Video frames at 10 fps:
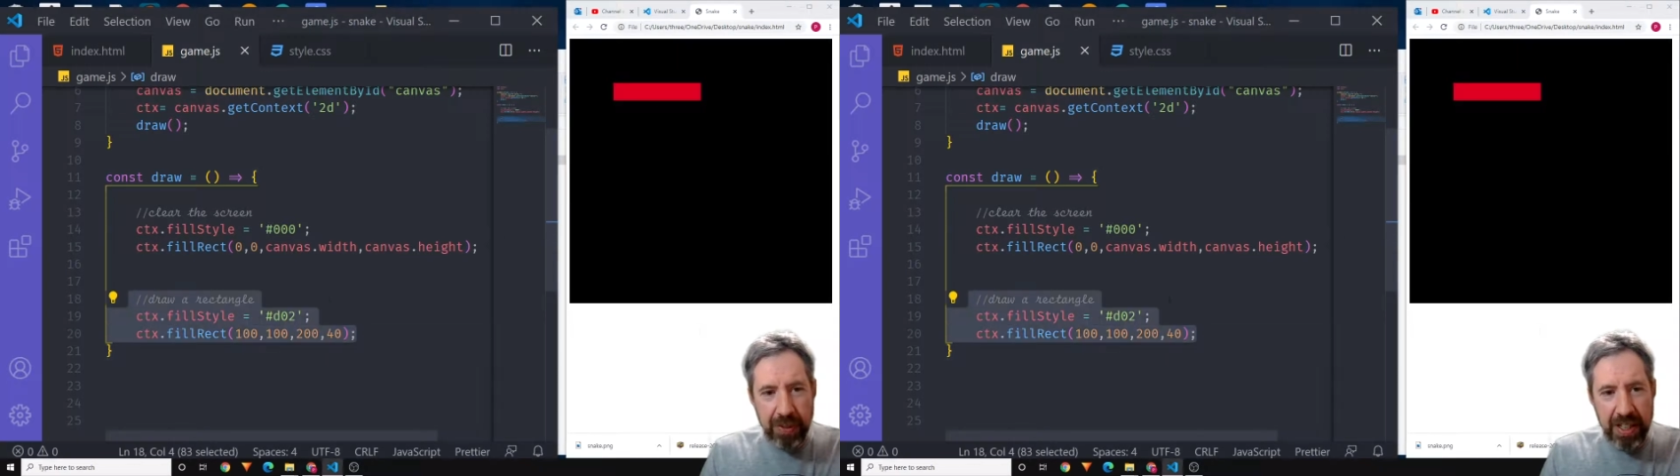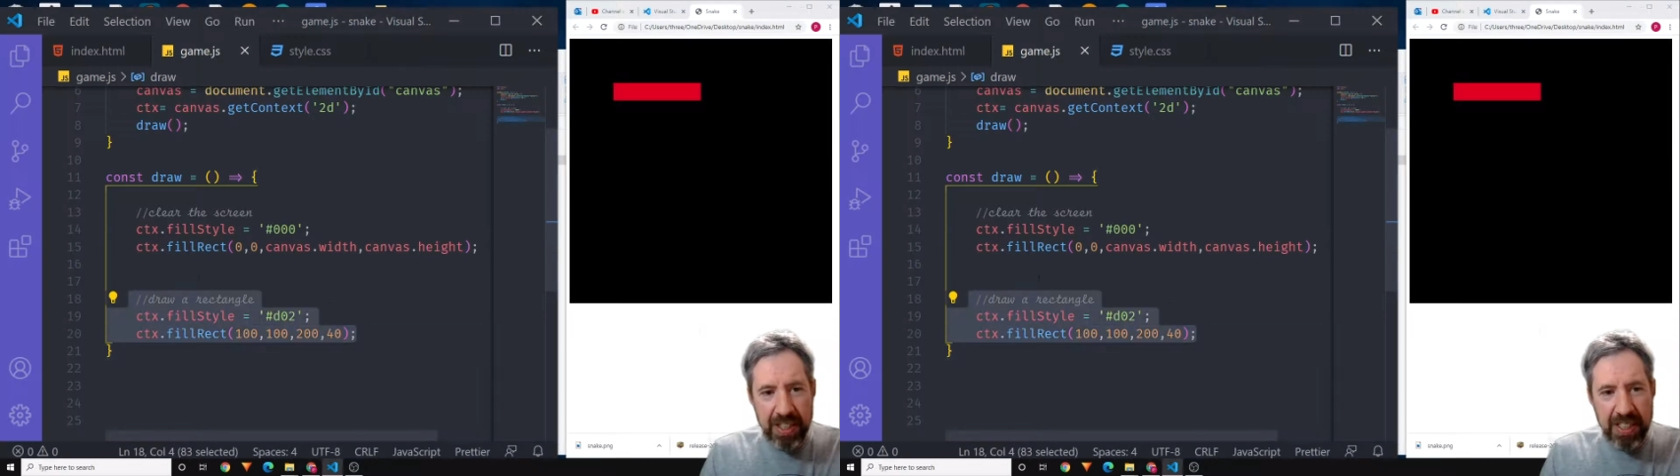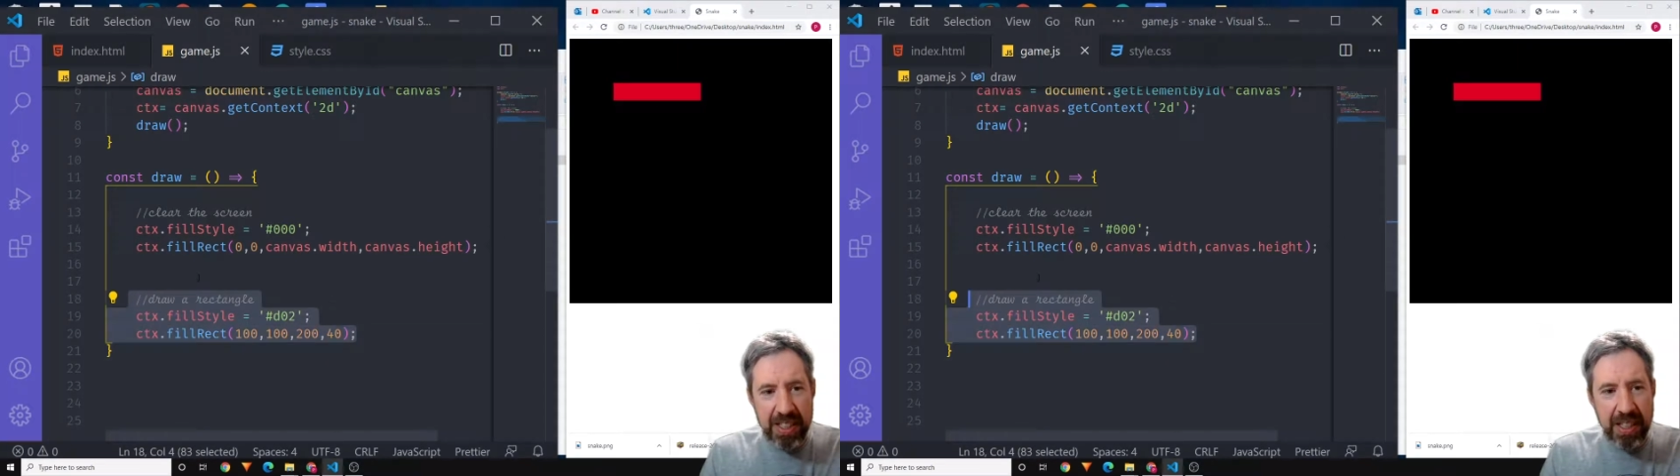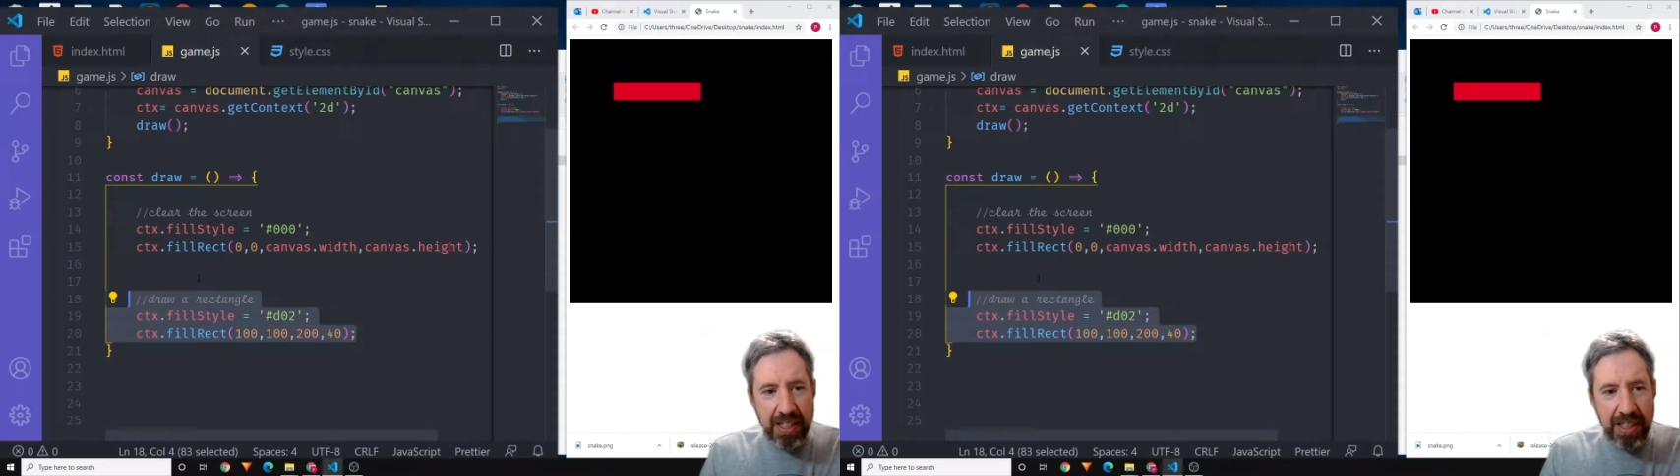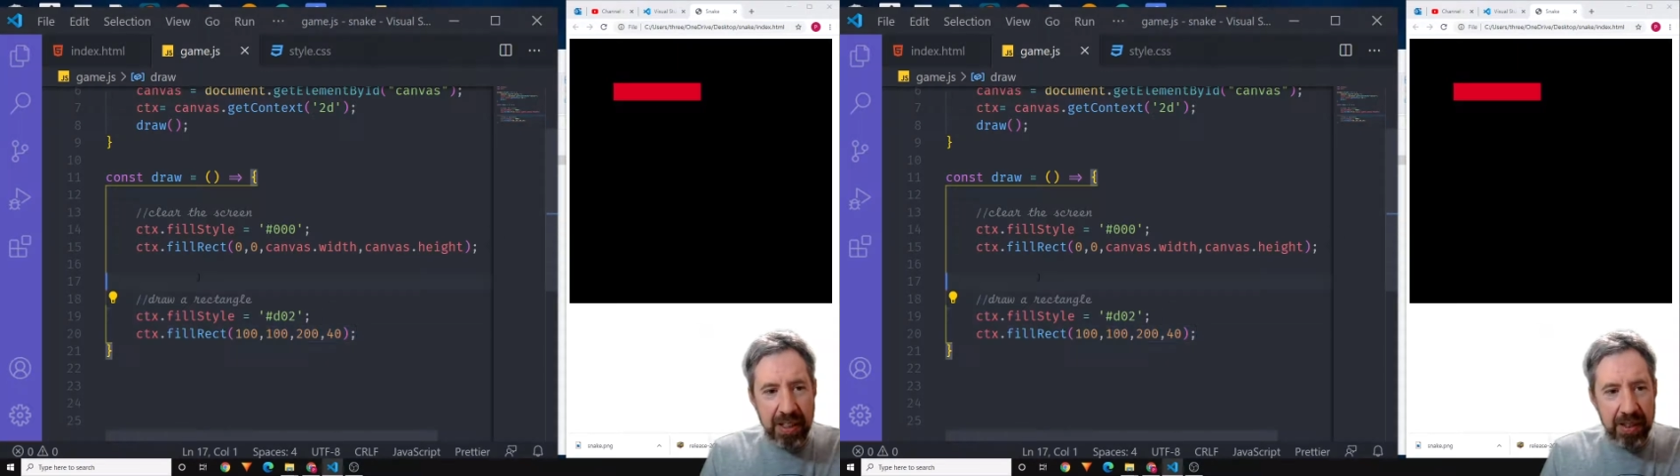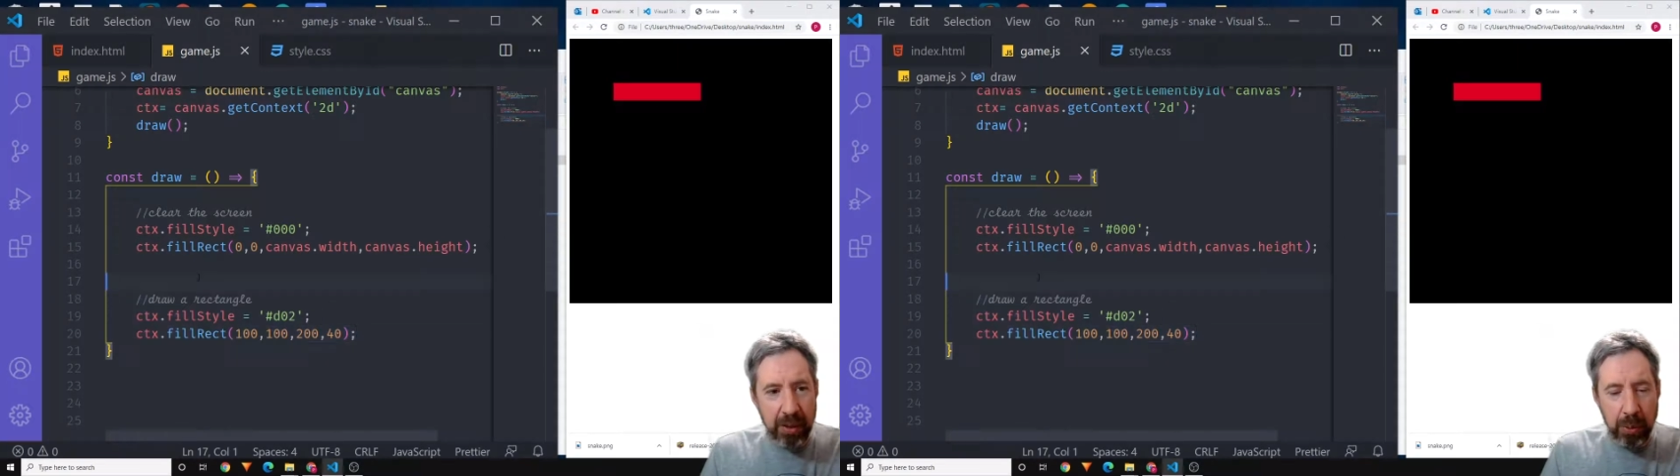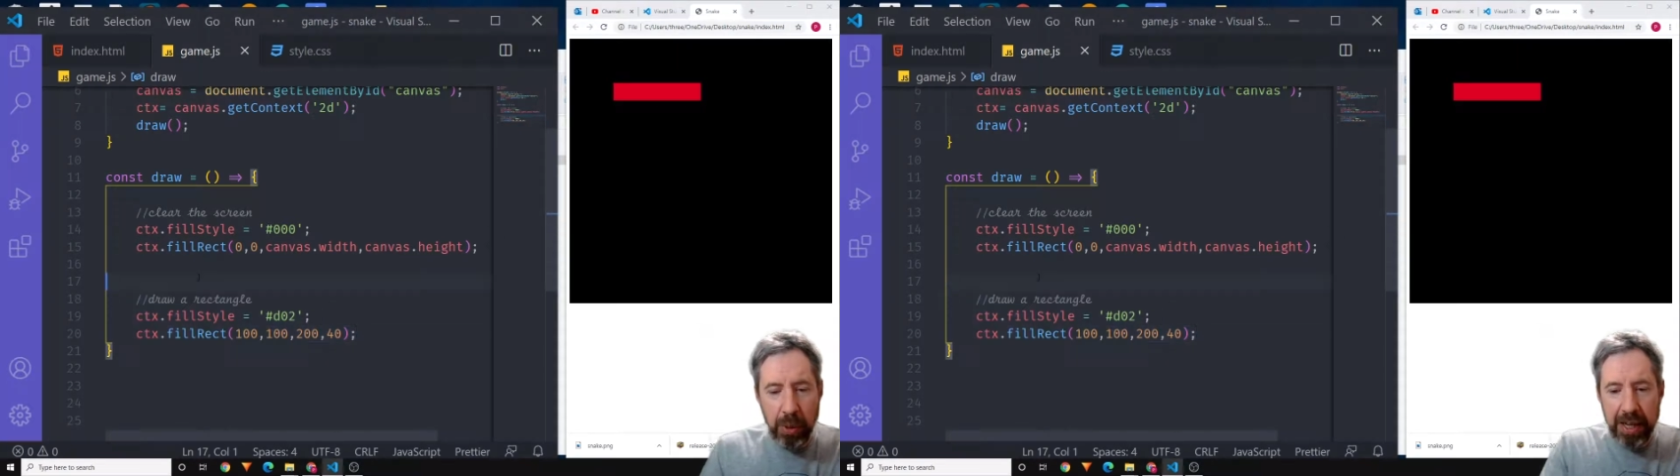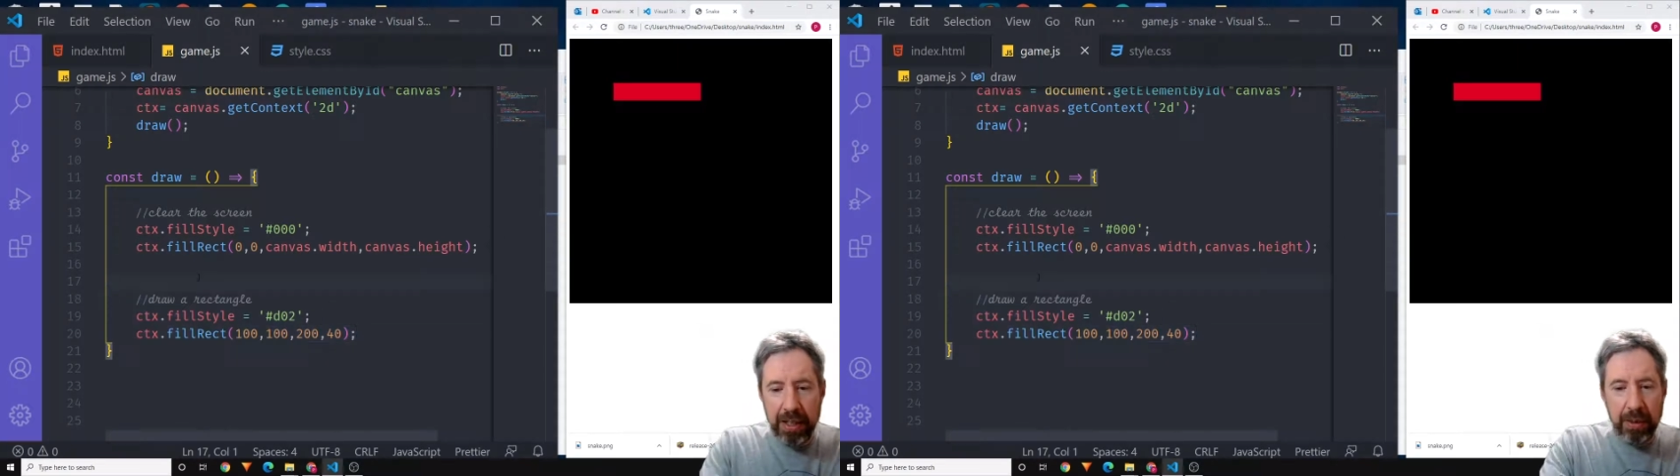this in a little
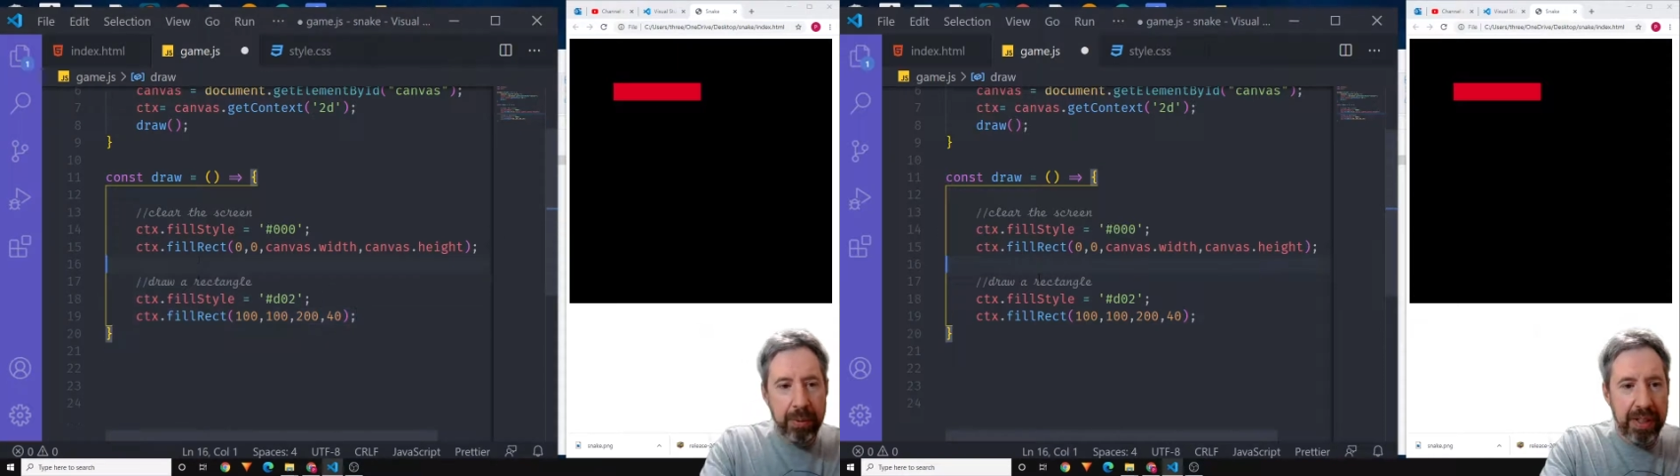while.